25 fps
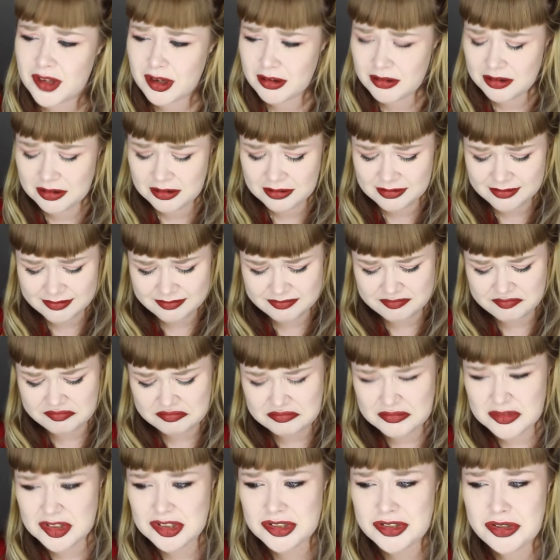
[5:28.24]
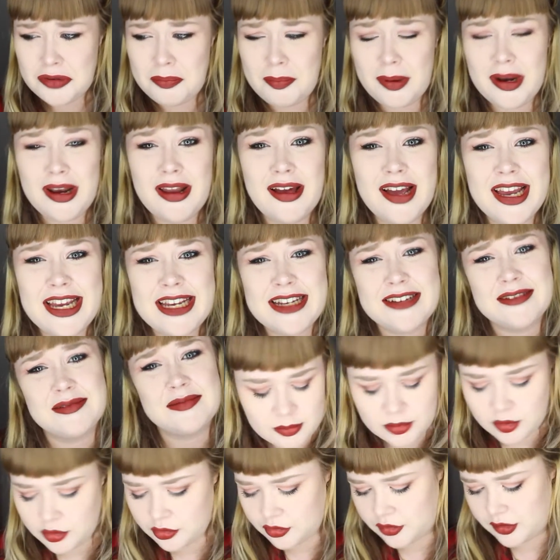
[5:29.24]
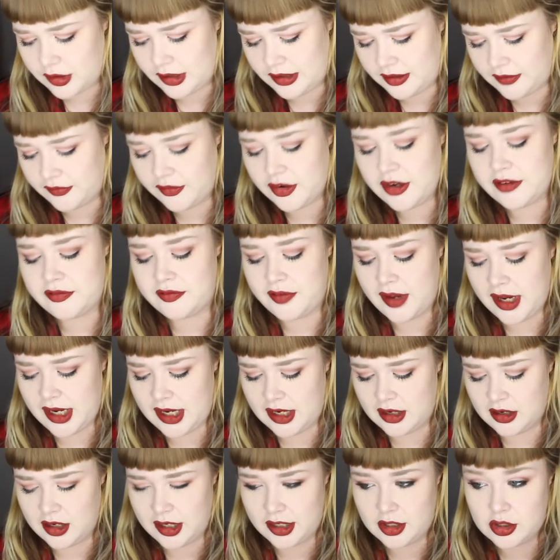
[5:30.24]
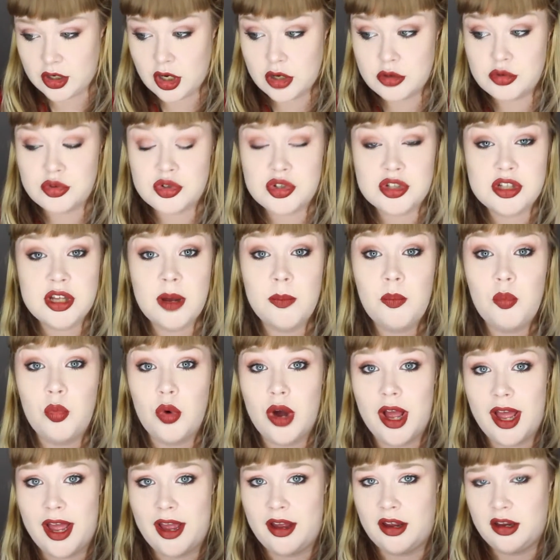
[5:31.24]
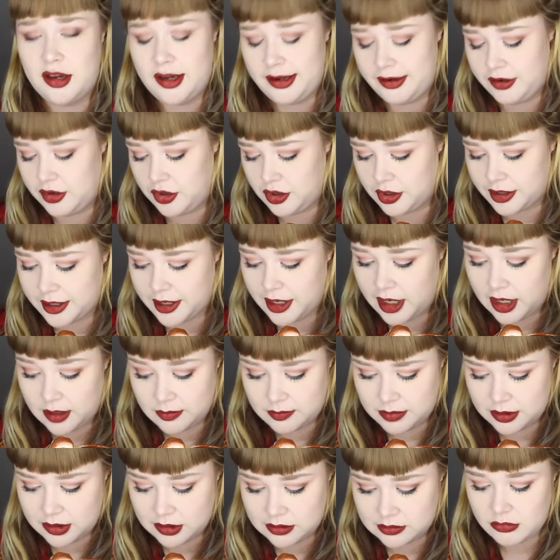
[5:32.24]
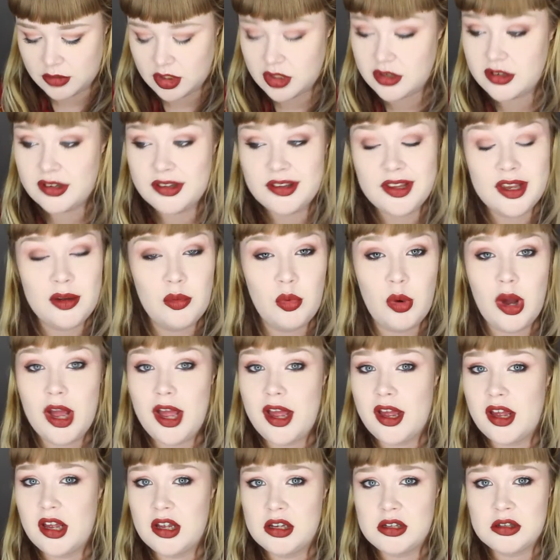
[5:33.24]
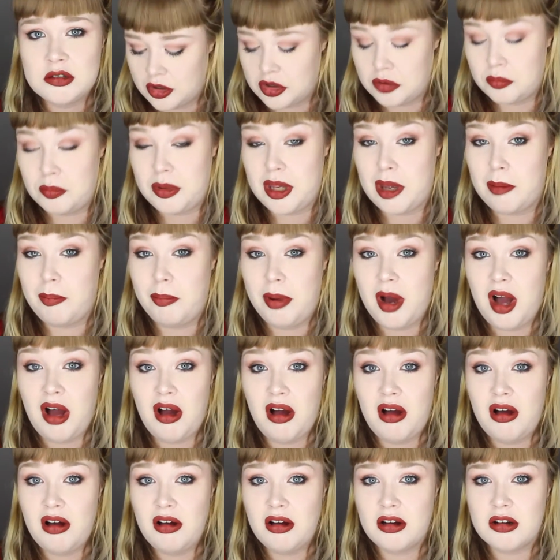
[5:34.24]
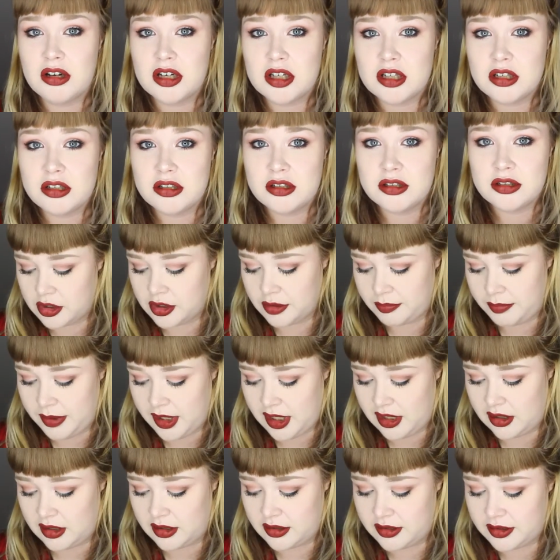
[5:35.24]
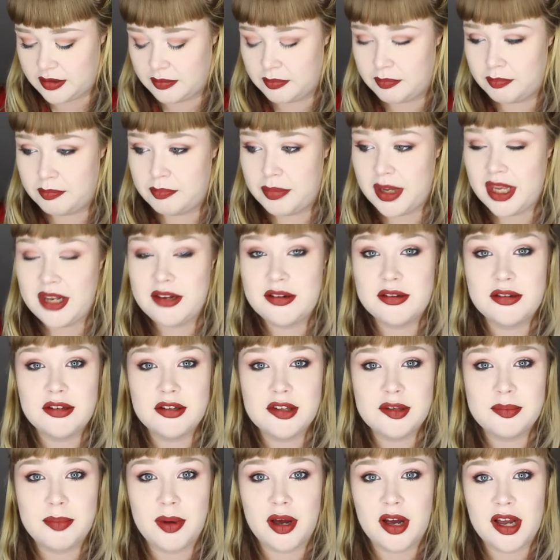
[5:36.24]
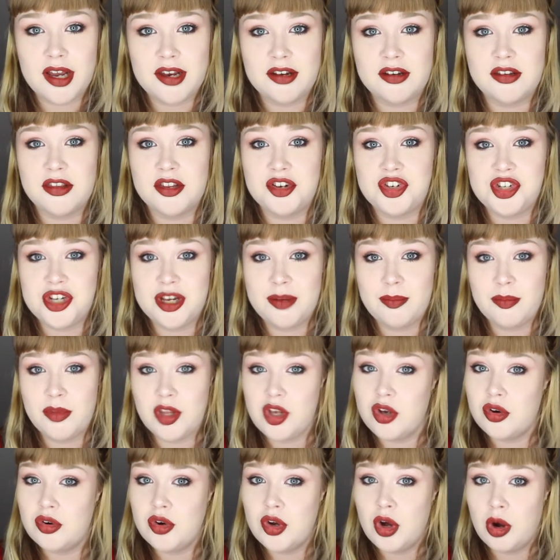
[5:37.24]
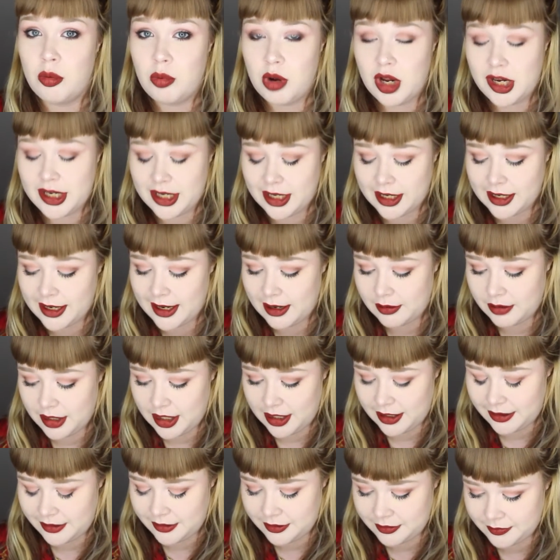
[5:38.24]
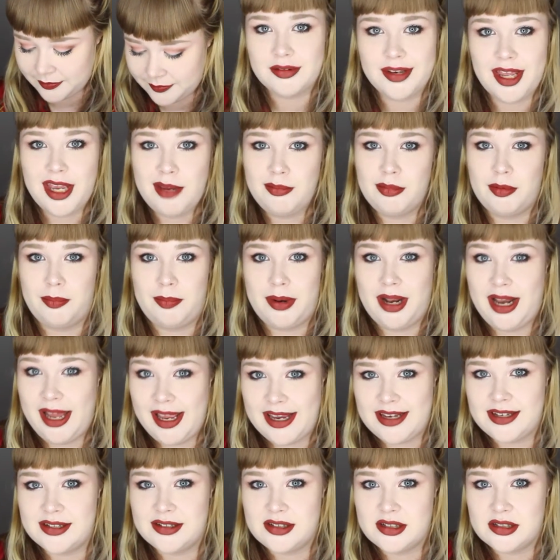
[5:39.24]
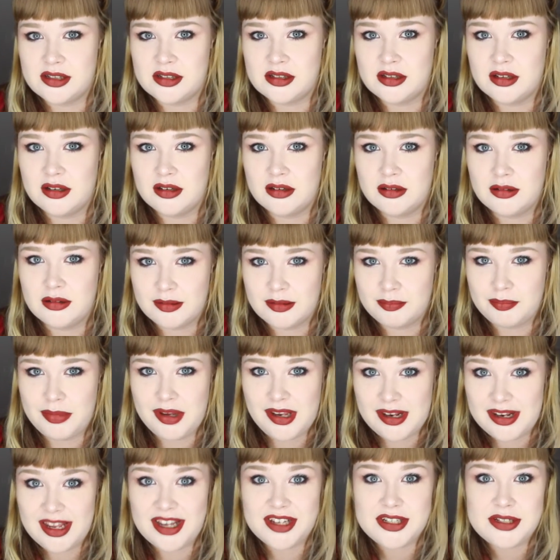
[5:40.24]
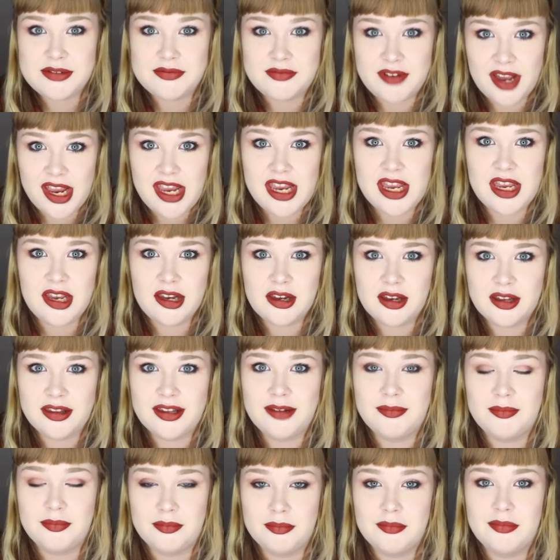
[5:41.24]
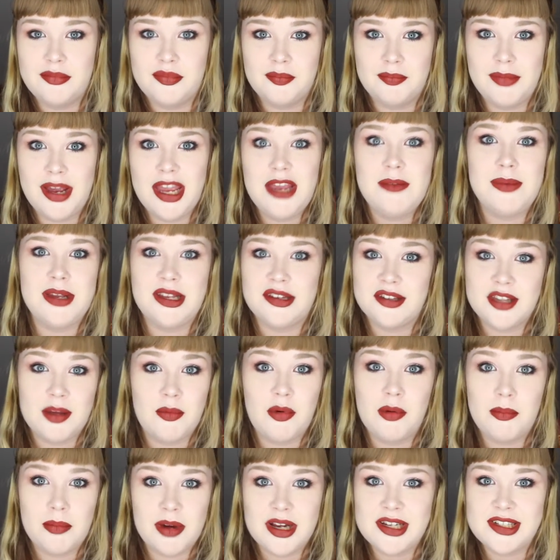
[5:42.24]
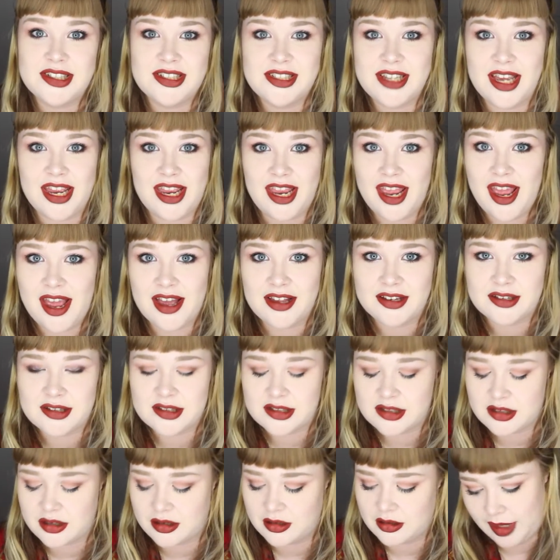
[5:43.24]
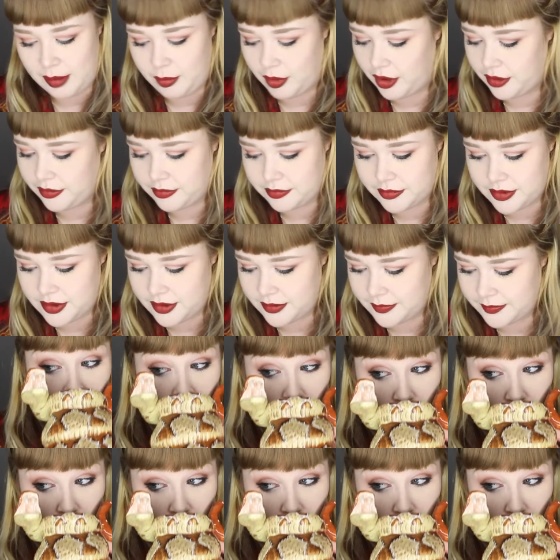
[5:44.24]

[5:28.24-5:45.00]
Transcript: Oh, so polite. Also, it's very vague, like go somewhere and hook up. Didn't say where. Could be a park, could be some bins behind the gym that you're not working out in. Name a place. Be less vague and then maybe someone might say yes. They won't.